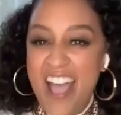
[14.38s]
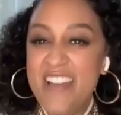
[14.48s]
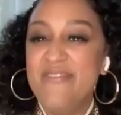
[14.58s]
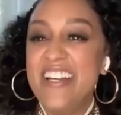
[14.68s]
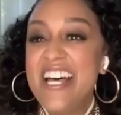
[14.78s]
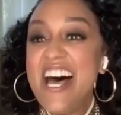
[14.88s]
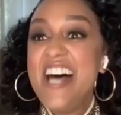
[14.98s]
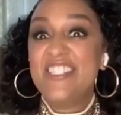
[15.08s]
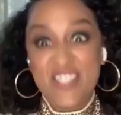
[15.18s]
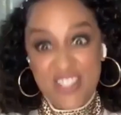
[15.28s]
I am
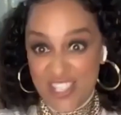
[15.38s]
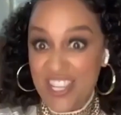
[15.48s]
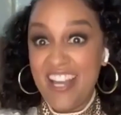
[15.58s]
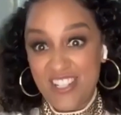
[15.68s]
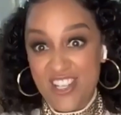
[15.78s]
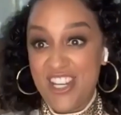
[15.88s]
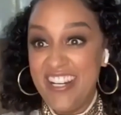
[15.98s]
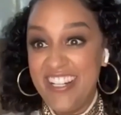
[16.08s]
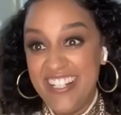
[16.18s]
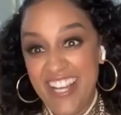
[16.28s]

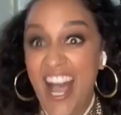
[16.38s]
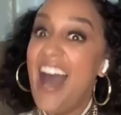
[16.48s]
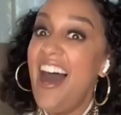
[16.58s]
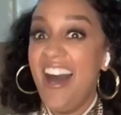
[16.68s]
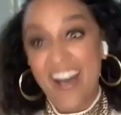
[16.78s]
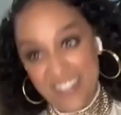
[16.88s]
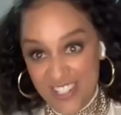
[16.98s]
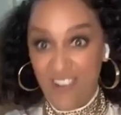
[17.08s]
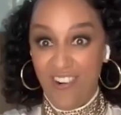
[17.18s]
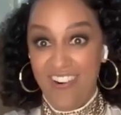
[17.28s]
such
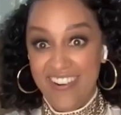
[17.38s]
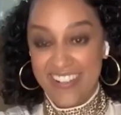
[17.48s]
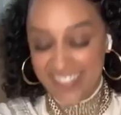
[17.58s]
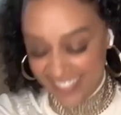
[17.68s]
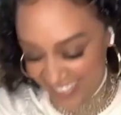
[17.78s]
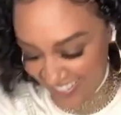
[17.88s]
a dork.